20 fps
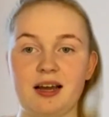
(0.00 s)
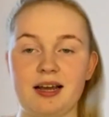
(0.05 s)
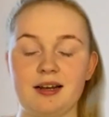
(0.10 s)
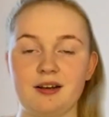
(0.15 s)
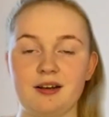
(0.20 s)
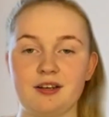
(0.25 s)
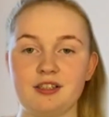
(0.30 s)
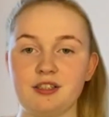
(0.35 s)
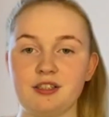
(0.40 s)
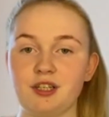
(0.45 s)
I
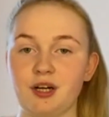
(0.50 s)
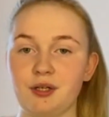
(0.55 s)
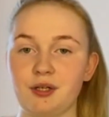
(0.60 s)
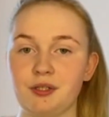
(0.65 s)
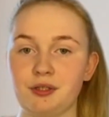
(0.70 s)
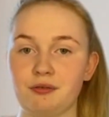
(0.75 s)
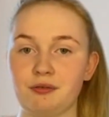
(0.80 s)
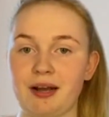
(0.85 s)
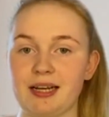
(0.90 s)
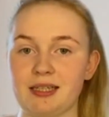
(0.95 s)
learned how
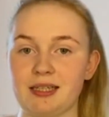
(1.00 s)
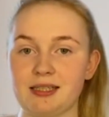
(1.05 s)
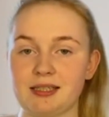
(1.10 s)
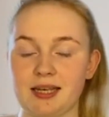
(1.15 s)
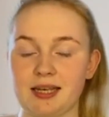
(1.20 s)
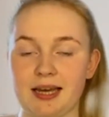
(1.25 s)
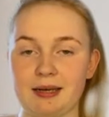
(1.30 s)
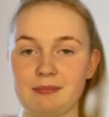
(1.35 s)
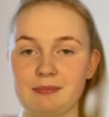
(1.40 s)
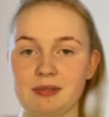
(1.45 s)
to write
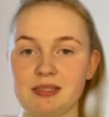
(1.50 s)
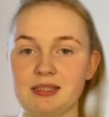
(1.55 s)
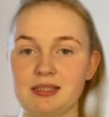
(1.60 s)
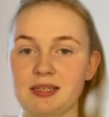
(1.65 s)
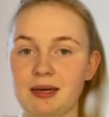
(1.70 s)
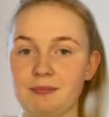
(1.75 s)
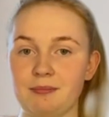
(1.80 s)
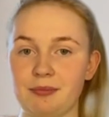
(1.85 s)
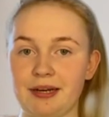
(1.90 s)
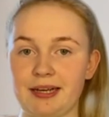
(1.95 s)

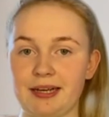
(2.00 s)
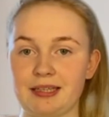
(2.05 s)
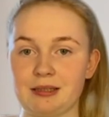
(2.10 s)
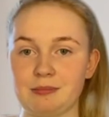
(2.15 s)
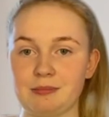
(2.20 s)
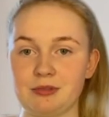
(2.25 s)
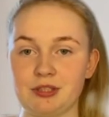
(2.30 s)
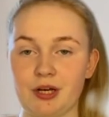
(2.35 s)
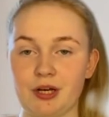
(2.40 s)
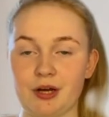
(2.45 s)
assignments and break
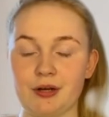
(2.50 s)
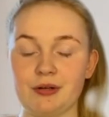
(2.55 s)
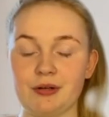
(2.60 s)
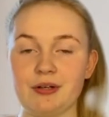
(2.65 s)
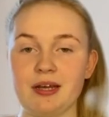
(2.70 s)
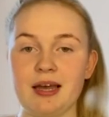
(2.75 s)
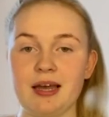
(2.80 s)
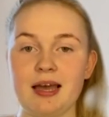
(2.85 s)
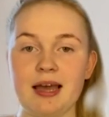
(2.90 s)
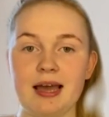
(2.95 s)
them
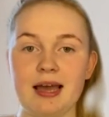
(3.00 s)
down.